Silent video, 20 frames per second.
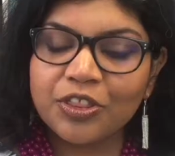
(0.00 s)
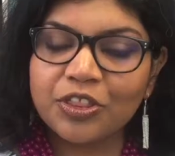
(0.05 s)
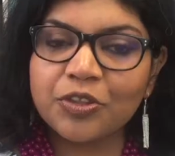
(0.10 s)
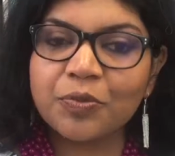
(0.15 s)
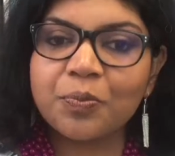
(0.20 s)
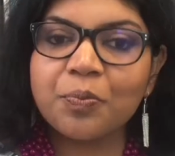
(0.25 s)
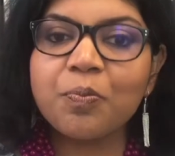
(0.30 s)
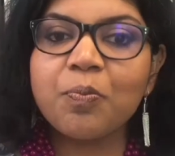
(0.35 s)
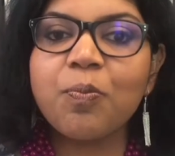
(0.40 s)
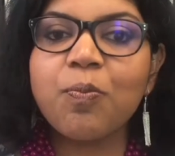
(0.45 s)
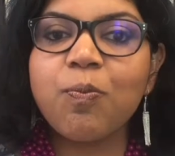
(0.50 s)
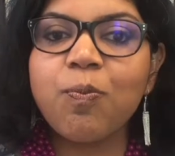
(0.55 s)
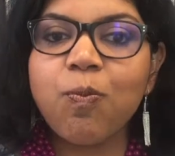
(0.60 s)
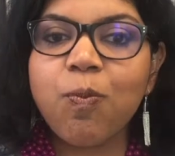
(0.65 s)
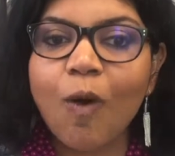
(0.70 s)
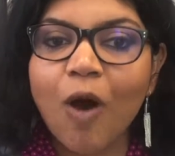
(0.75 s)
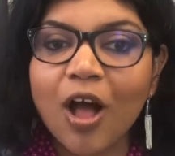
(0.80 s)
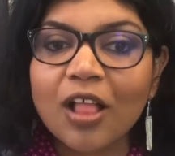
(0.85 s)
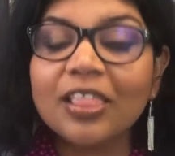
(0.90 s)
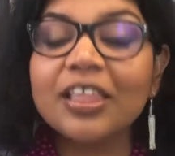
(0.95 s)
The
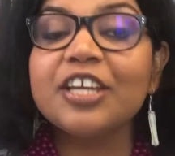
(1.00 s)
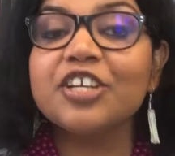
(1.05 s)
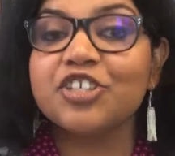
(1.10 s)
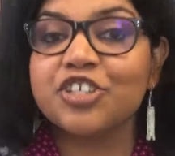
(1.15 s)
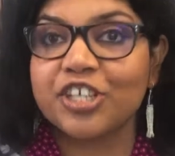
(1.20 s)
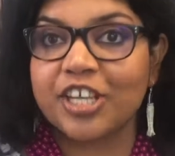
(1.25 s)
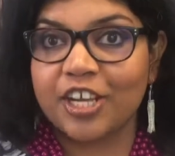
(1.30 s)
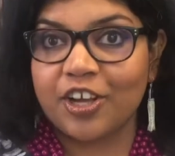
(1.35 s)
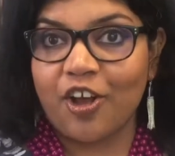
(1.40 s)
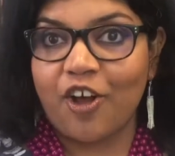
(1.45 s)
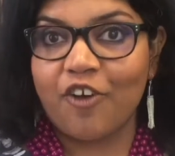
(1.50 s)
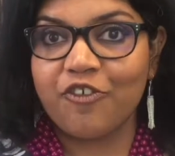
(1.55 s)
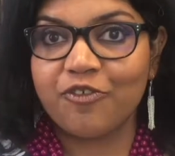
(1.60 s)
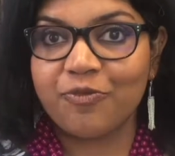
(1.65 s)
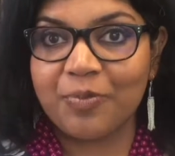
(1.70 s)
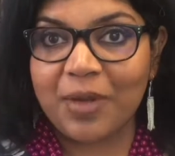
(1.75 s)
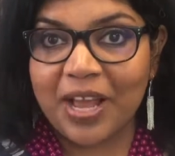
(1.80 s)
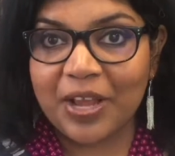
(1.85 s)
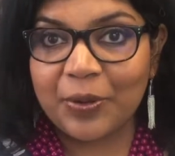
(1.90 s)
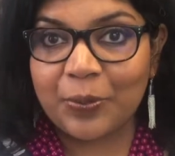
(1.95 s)
polishing
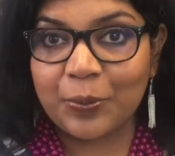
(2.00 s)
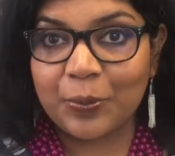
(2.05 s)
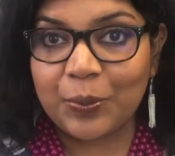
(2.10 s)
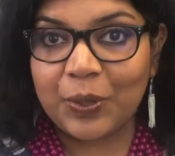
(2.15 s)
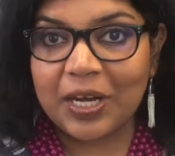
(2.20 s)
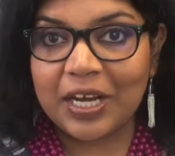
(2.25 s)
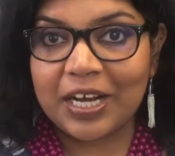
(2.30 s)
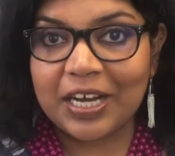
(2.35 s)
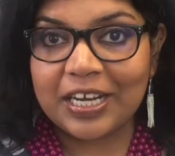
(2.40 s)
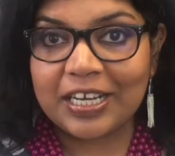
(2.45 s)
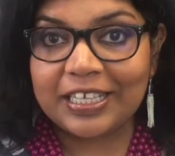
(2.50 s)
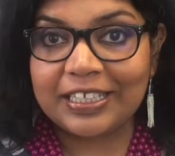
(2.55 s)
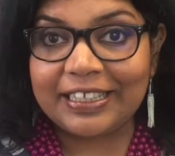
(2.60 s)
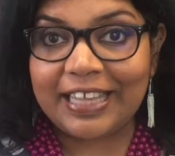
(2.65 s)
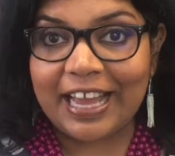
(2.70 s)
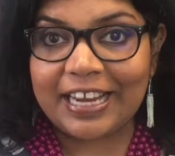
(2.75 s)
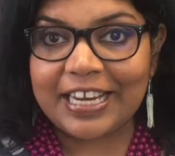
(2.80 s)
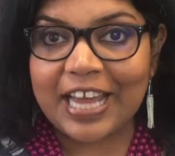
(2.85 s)
of my work that